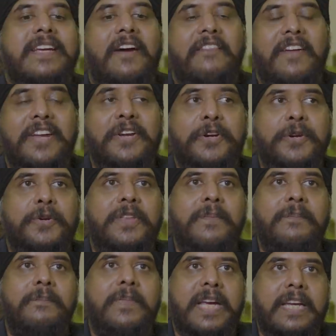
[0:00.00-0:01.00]
Yeah, when you do
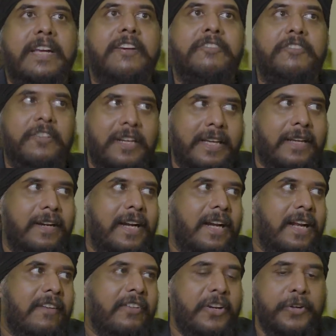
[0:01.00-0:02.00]
them meaningfully, right?
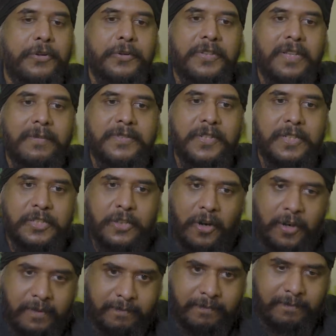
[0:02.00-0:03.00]
Like, when you do them, so it's
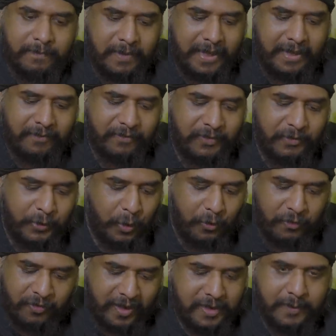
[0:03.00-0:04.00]
not like, no
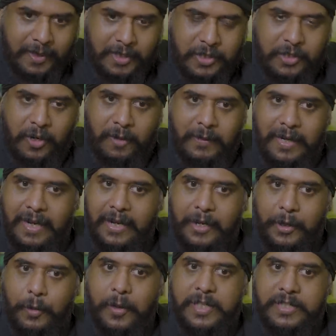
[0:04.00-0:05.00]
offense, but it should not be like
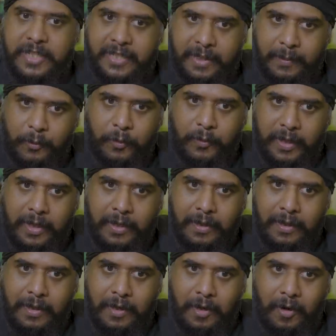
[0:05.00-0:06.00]
a Rohit Shetty movie.
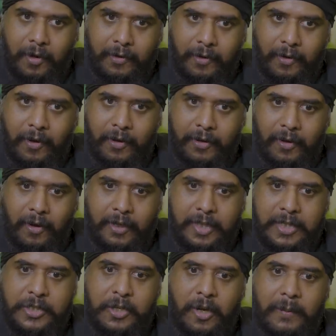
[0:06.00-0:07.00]
Or
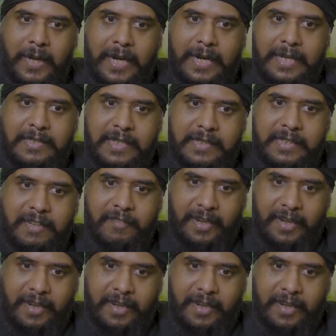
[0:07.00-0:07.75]
it should not be like a Sindhi